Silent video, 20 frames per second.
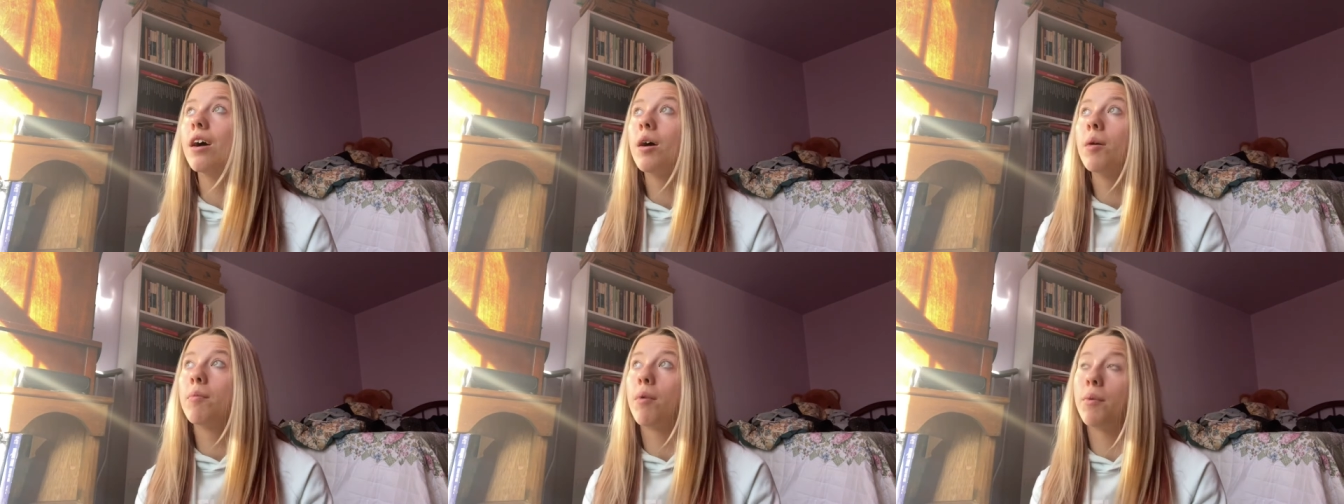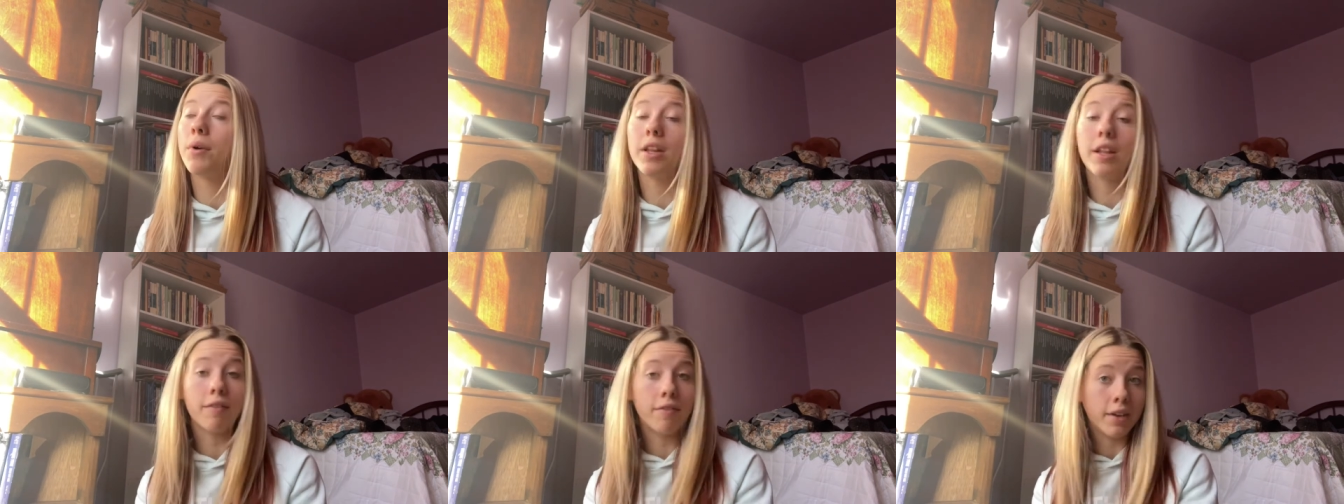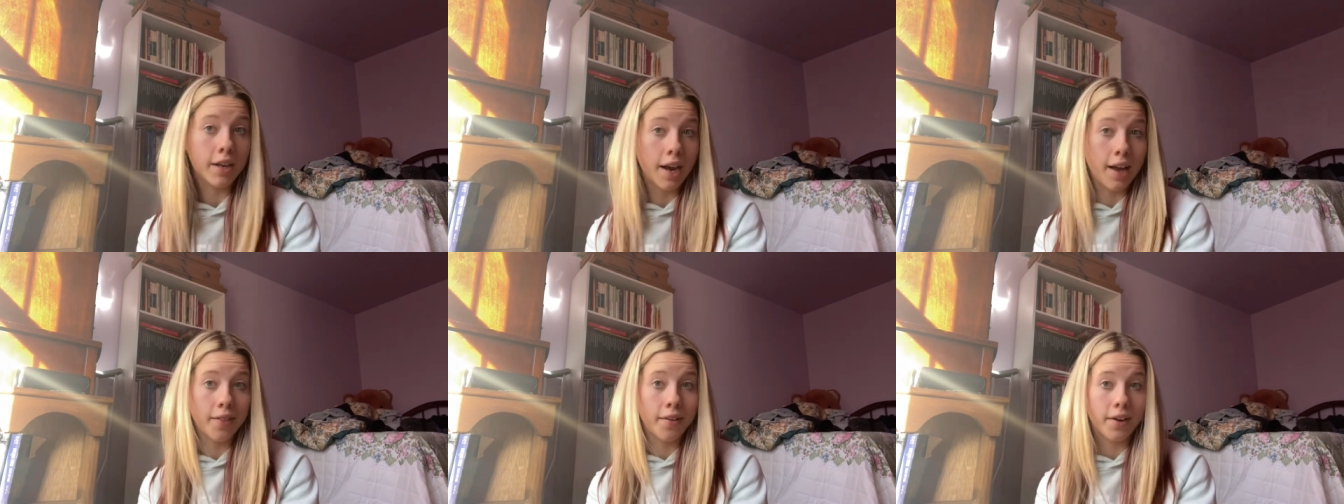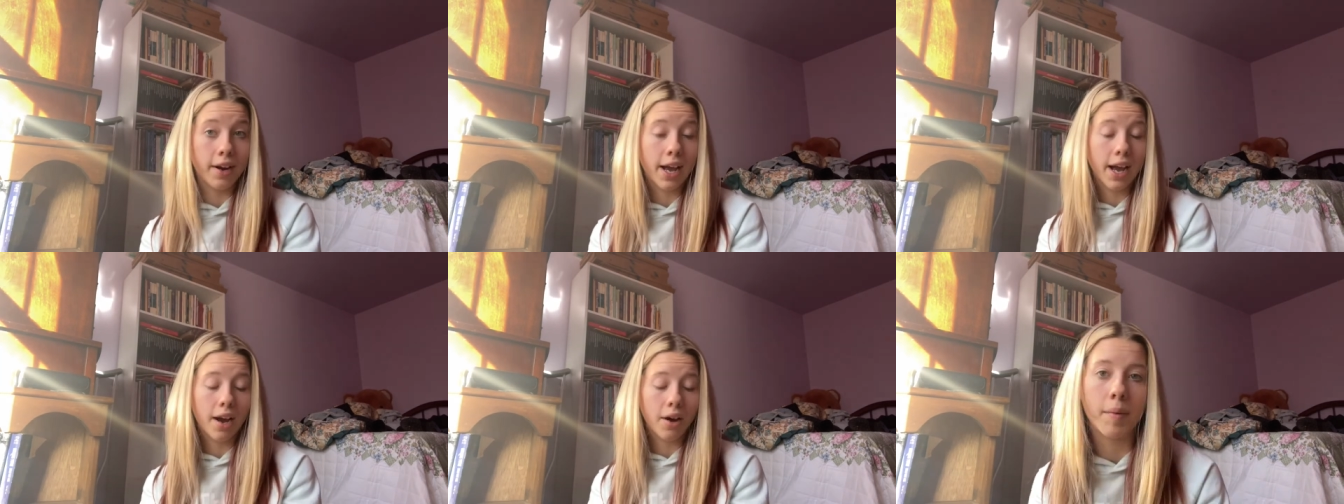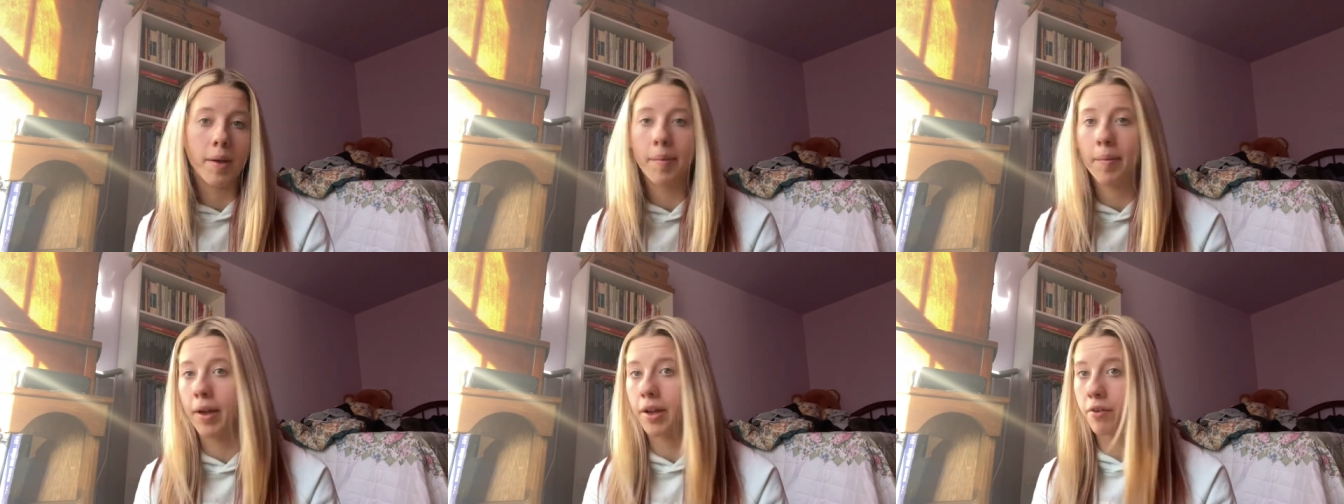But we live together now
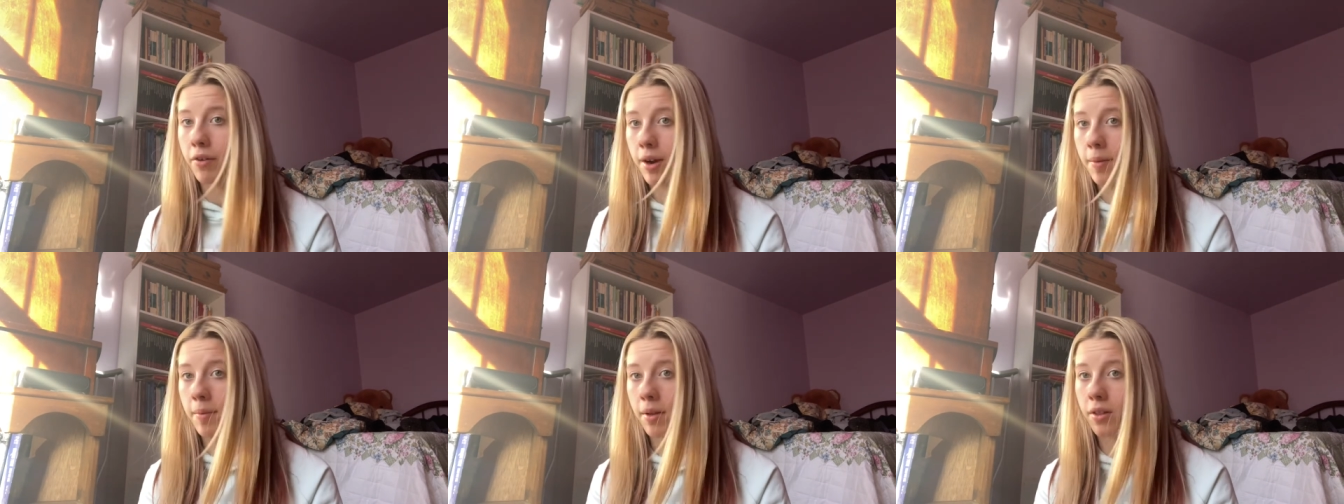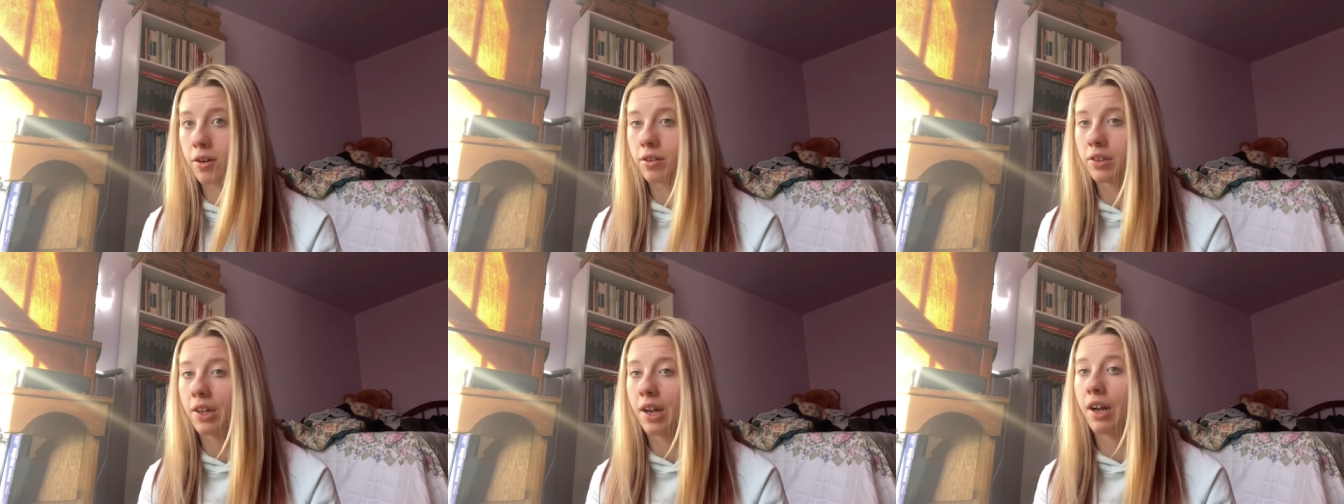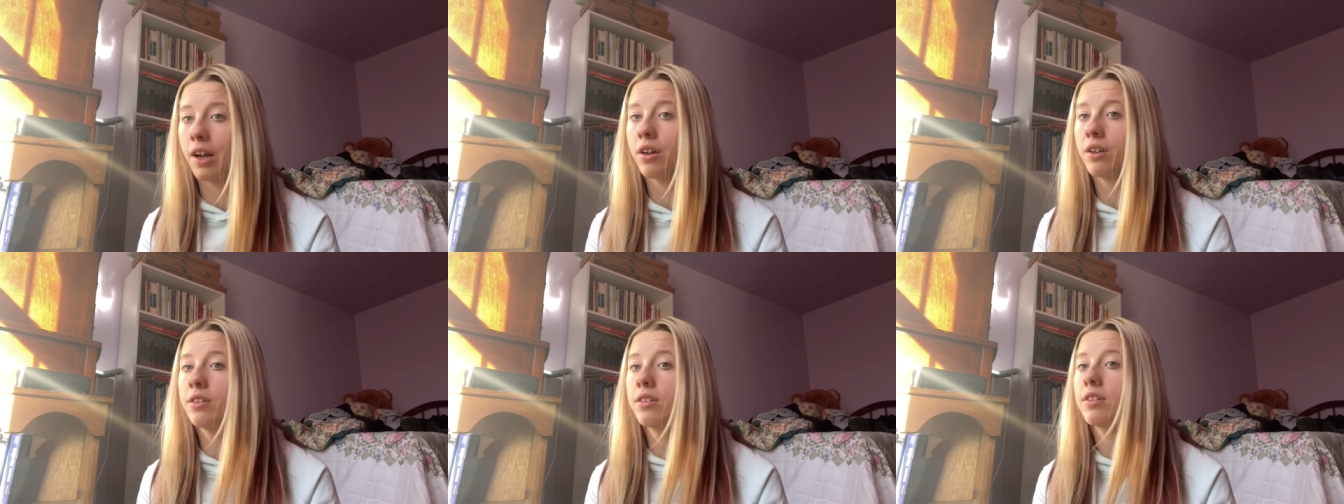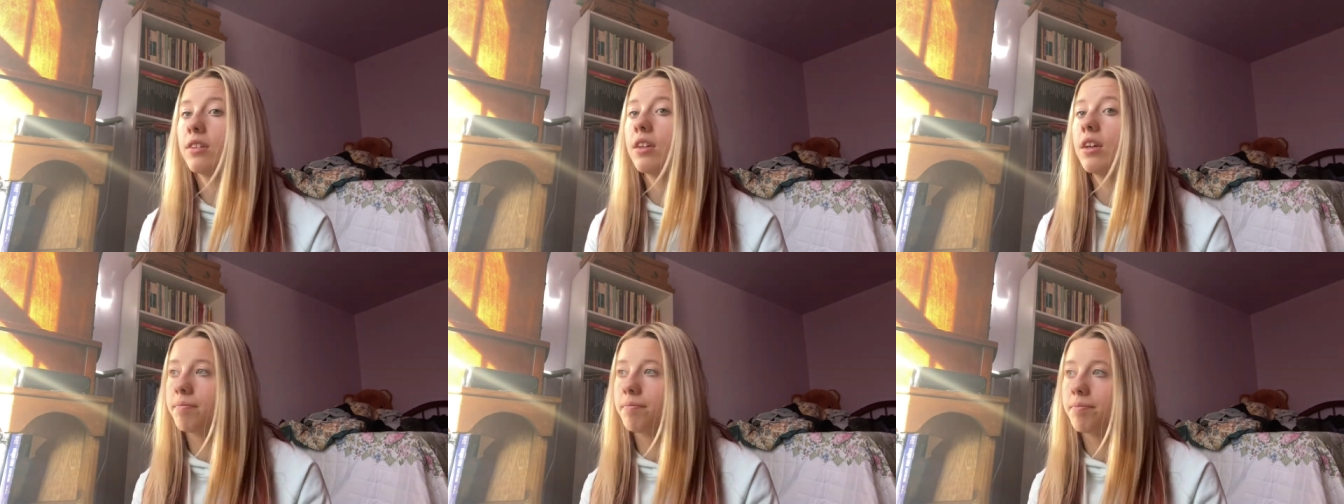in my grandmother's house.